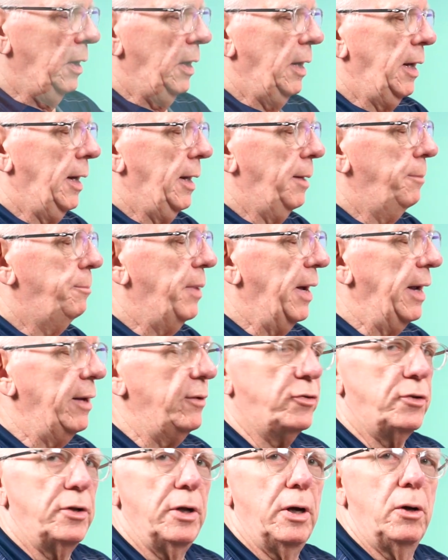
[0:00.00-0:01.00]
And
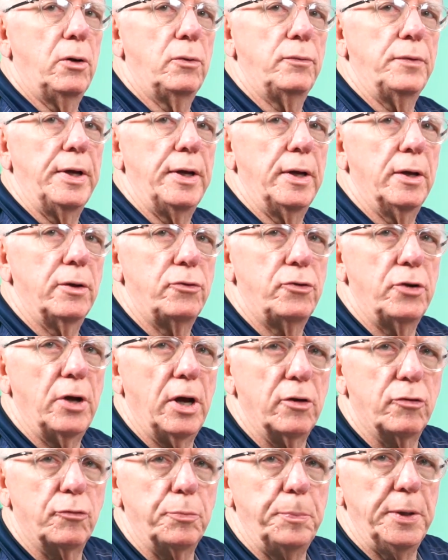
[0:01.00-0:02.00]
based on the
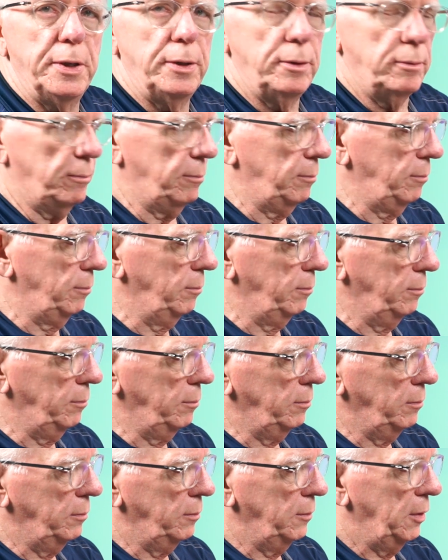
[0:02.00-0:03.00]
adjustment
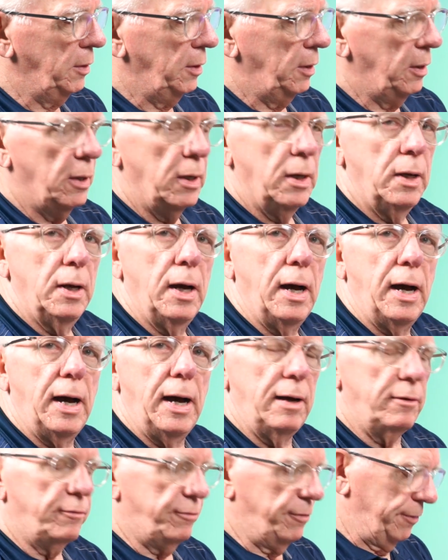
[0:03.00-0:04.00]

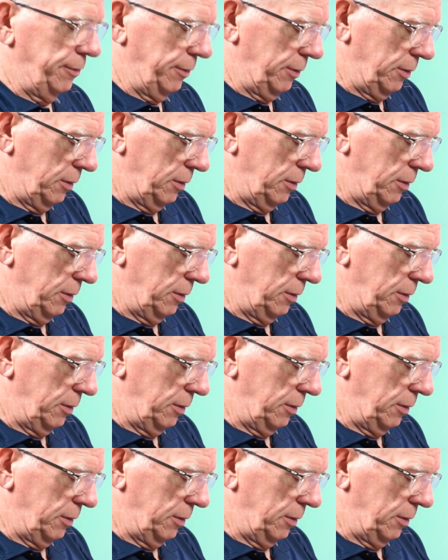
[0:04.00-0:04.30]
of